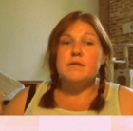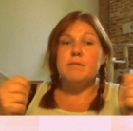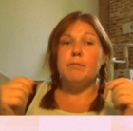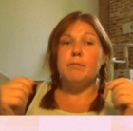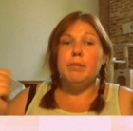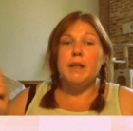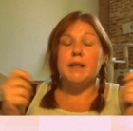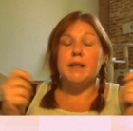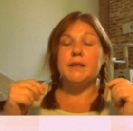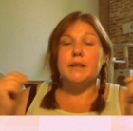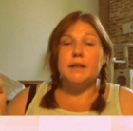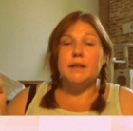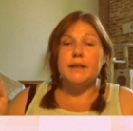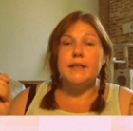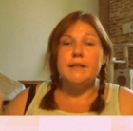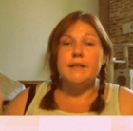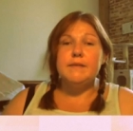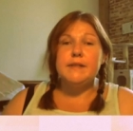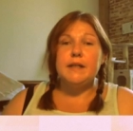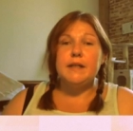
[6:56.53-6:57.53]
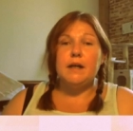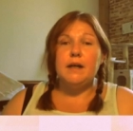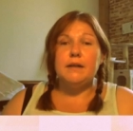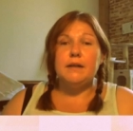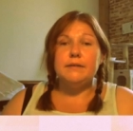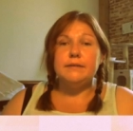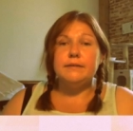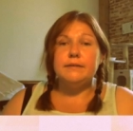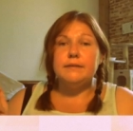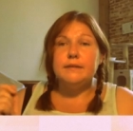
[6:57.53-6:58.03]
pluck the leaves
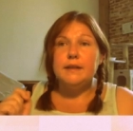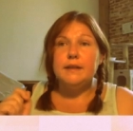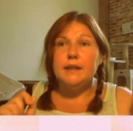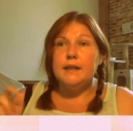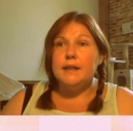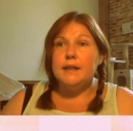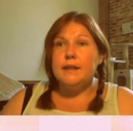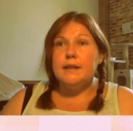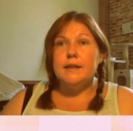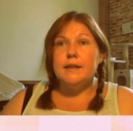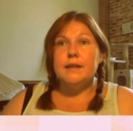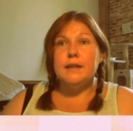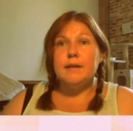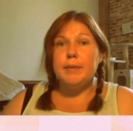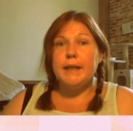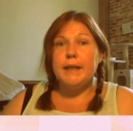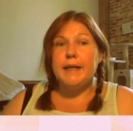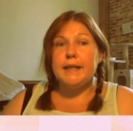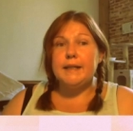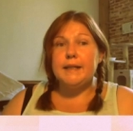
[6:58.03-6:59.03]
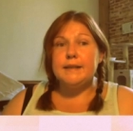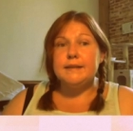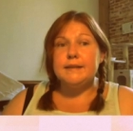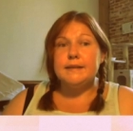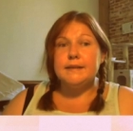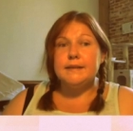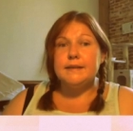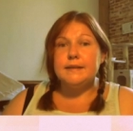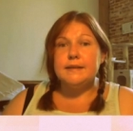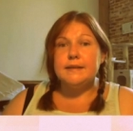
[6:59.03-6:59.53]
off, and the plant
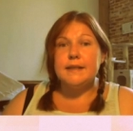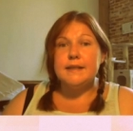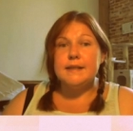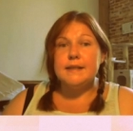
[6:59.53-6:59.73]
can